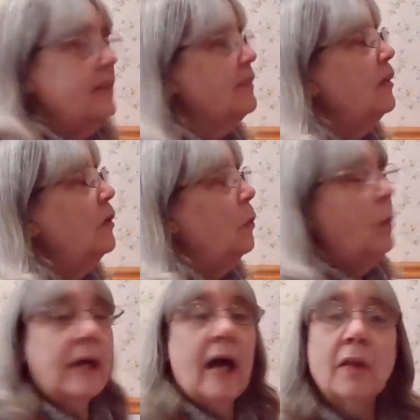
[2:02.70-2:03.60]
is,
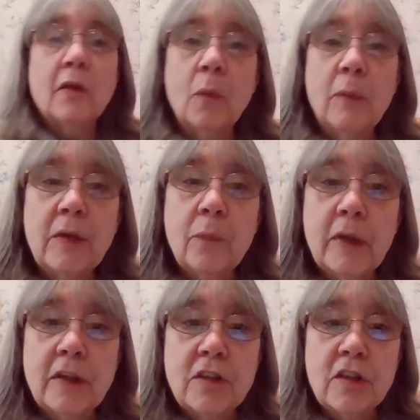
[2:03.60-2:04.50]
what color are we
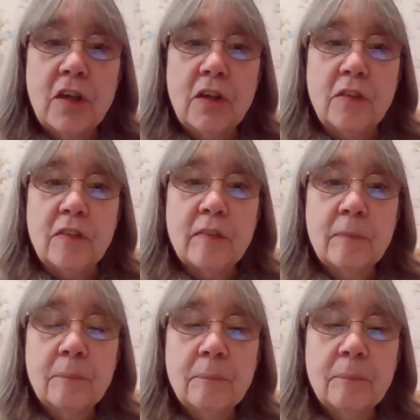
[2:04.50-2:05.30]
going to use?